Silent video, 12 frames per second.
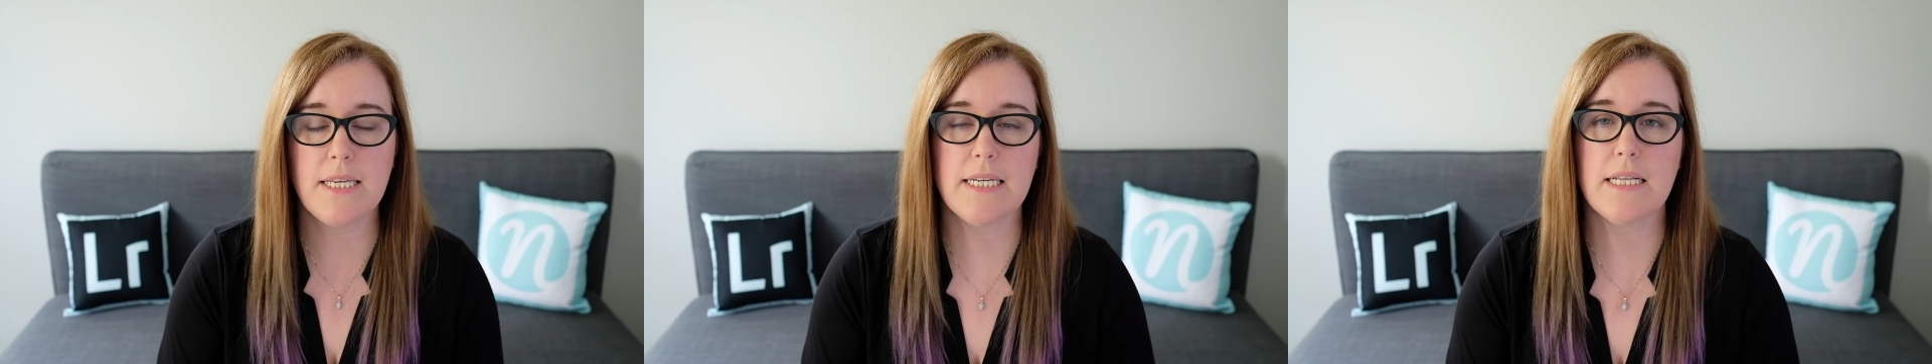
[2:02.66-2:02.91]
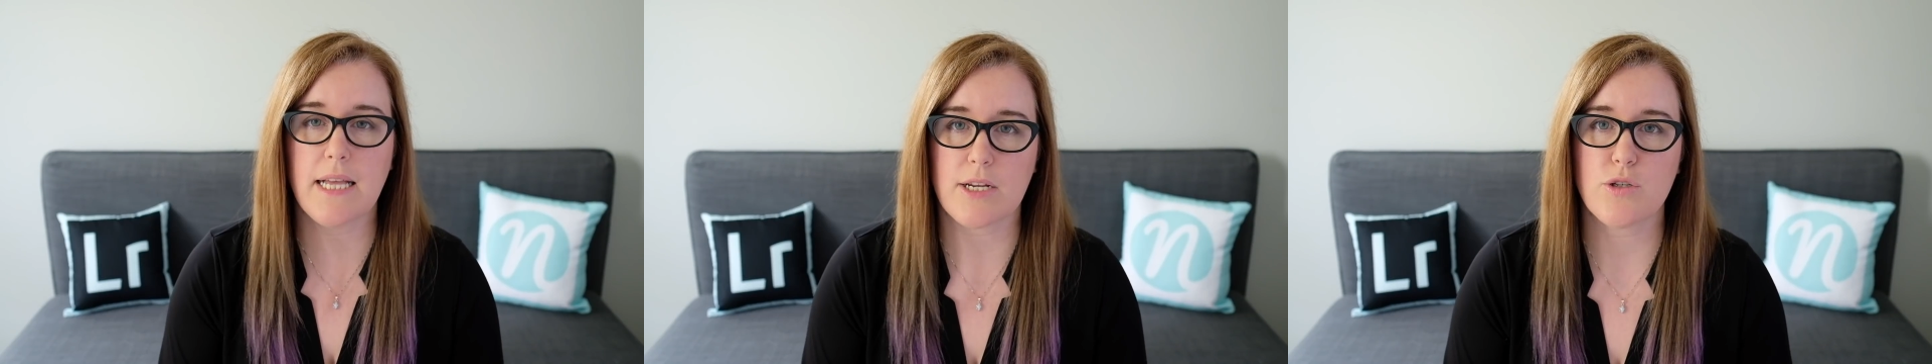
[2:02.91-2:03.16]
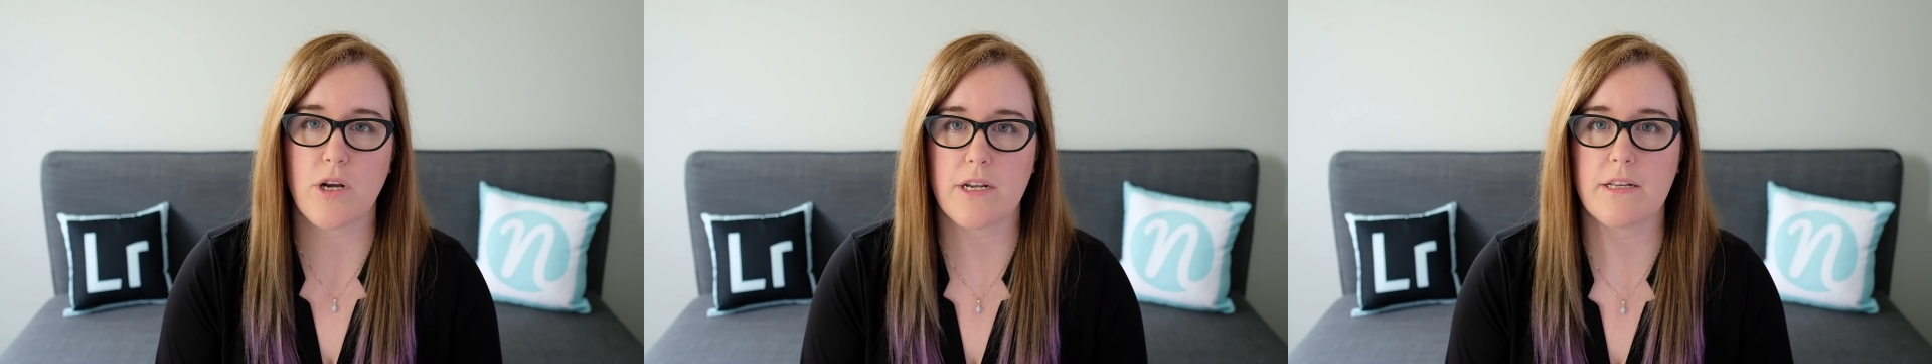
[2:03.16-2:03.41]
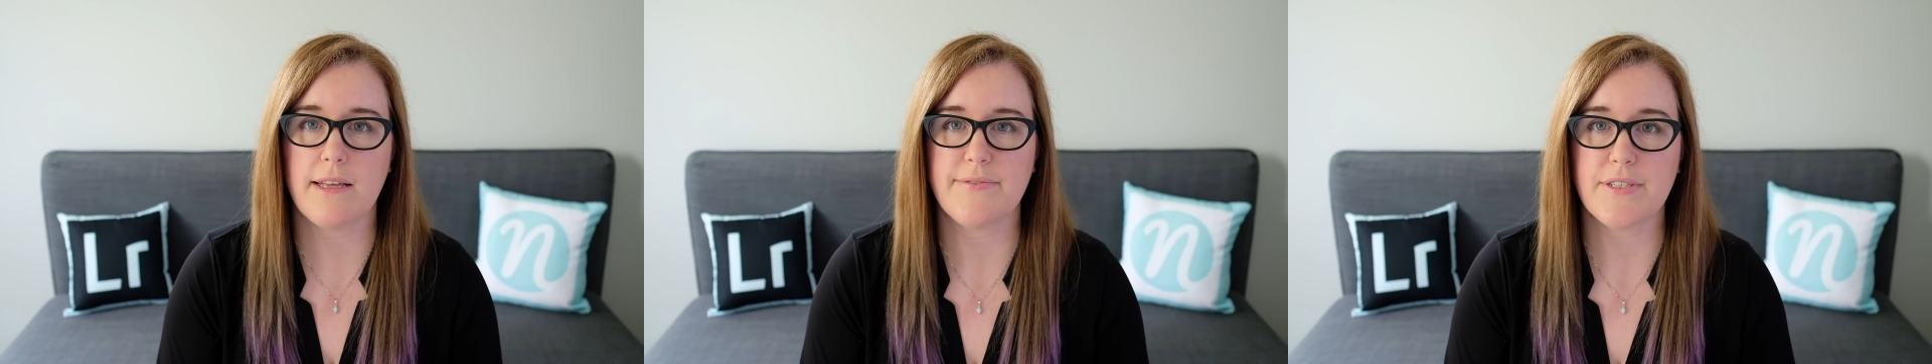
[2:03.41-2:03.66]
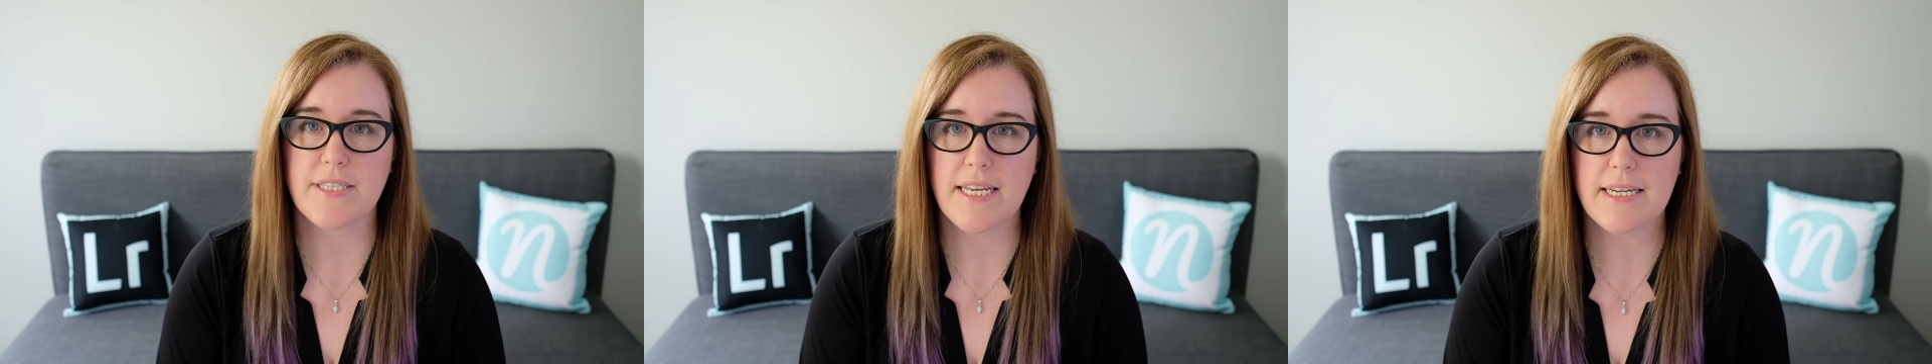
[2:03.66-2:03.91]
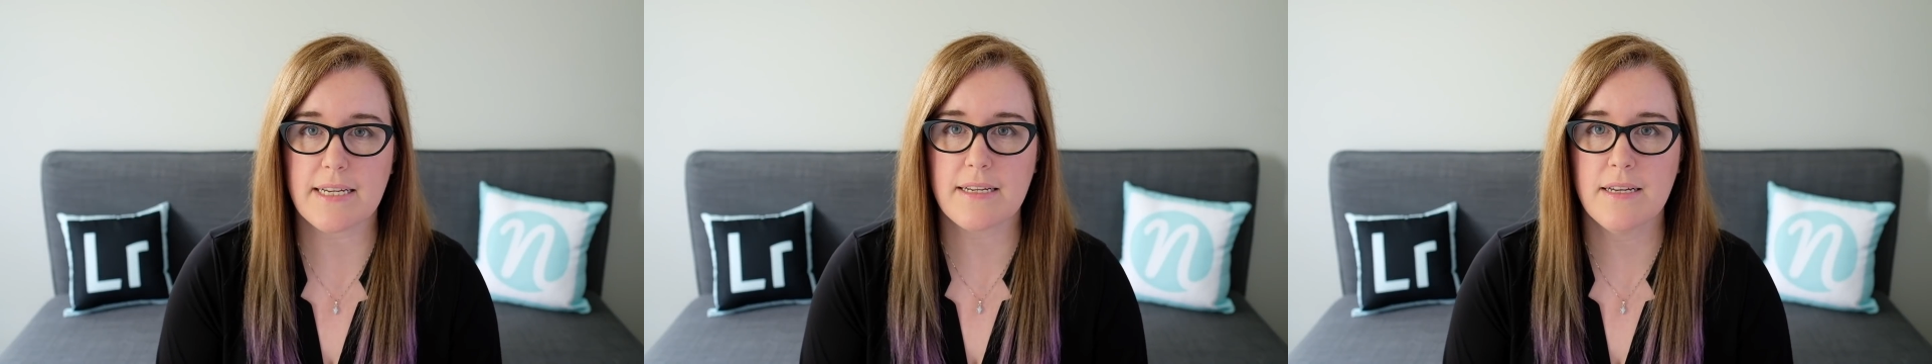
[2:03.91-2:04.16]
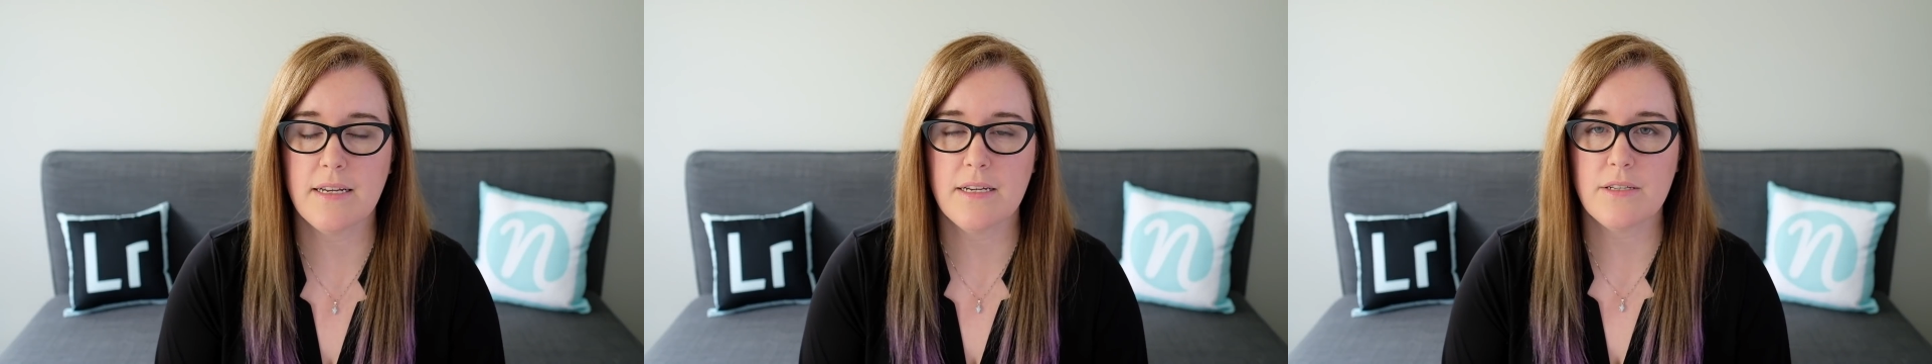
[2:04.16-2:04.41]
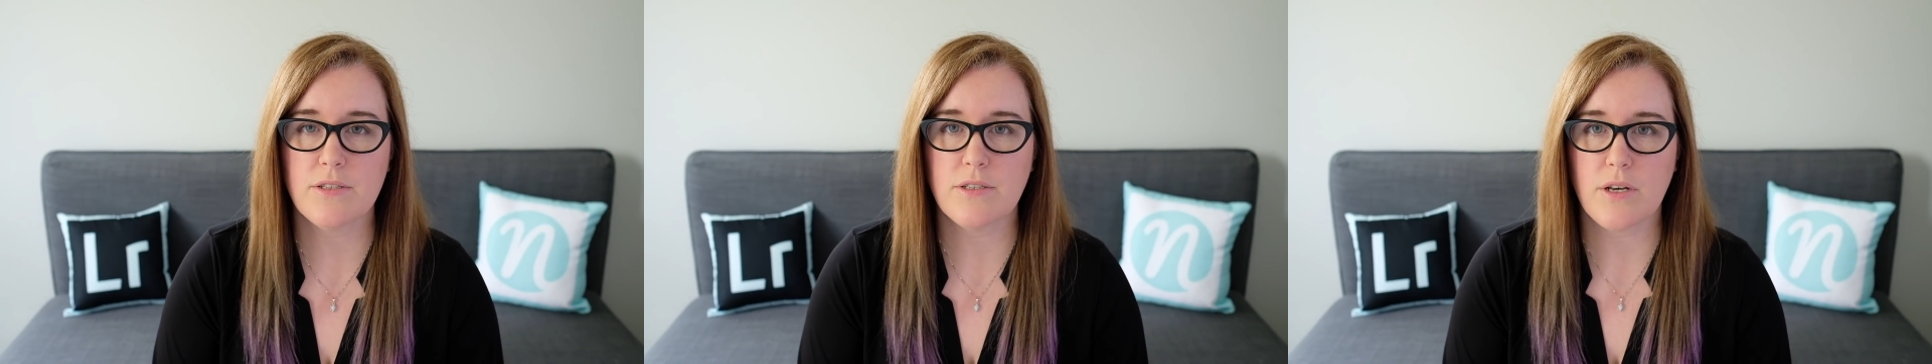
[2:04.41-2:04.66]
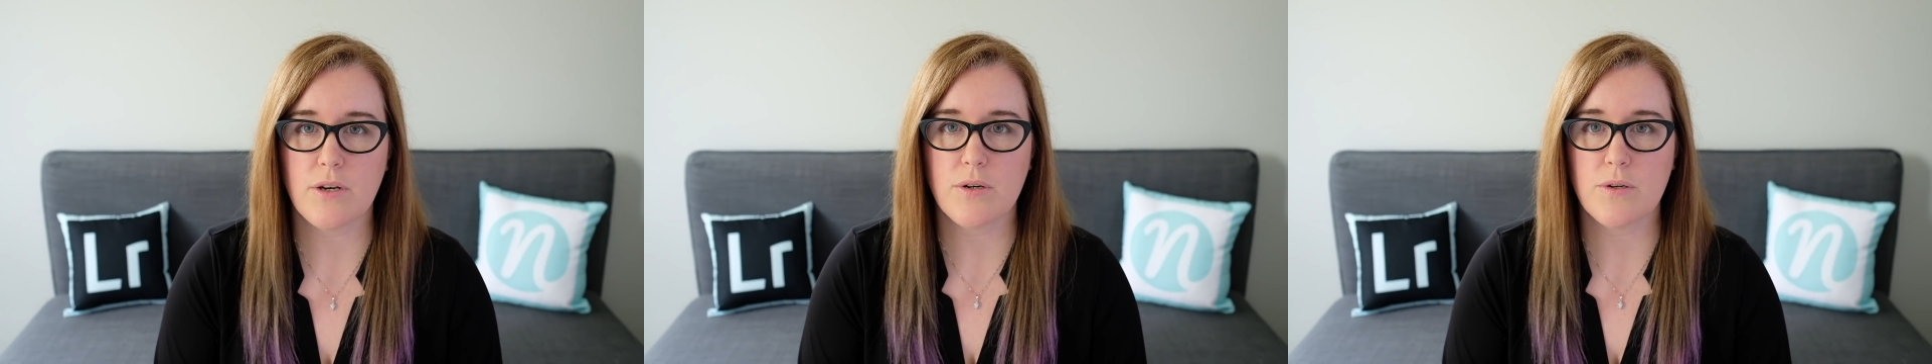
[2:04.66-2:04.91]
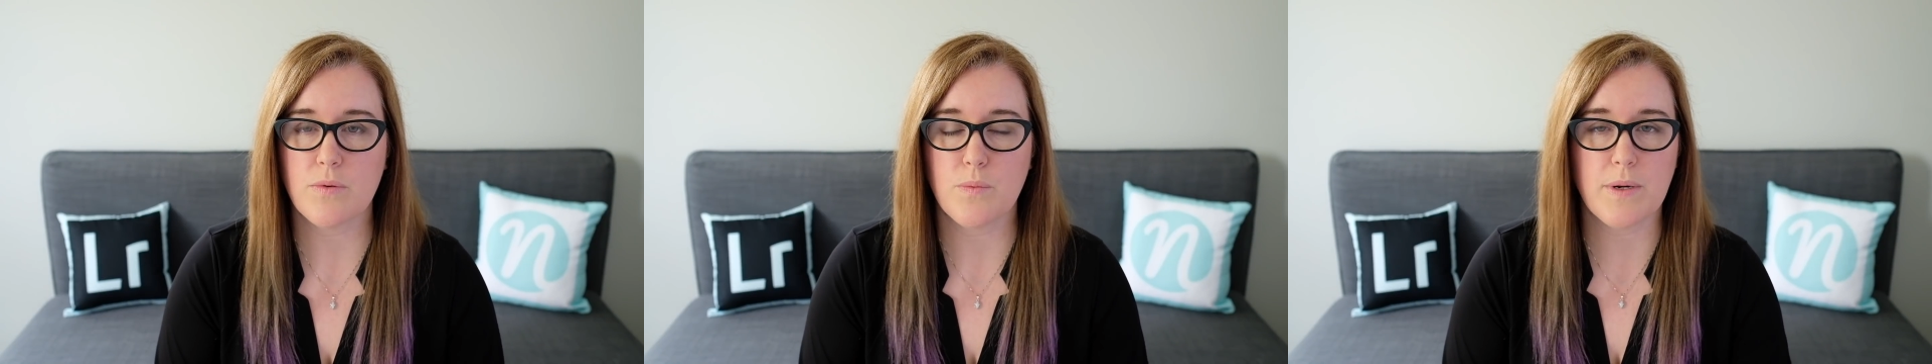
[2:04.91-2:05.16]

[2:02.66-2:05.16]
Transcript: the electronic level setting. So